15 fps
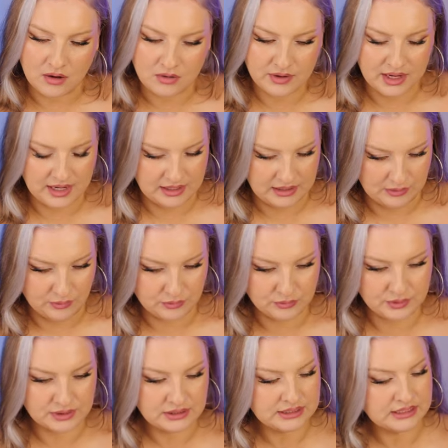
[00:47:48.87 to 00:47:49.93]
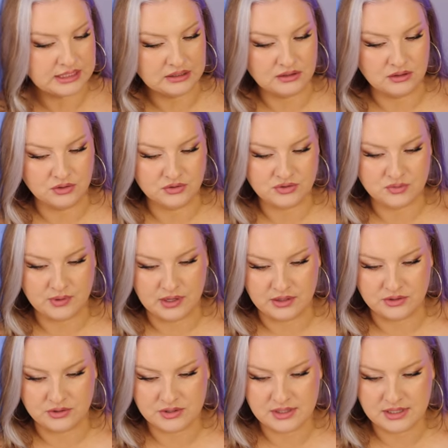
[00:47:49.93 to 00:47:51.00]
Okay, we're really getting close to
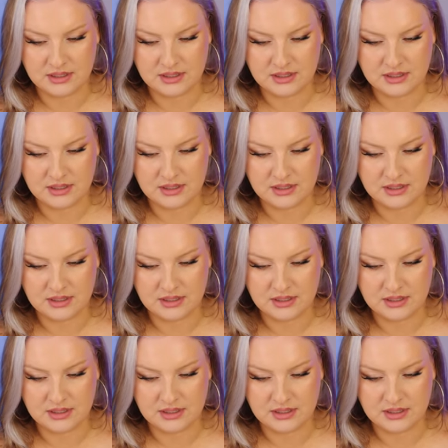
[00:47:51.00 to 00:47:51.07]
100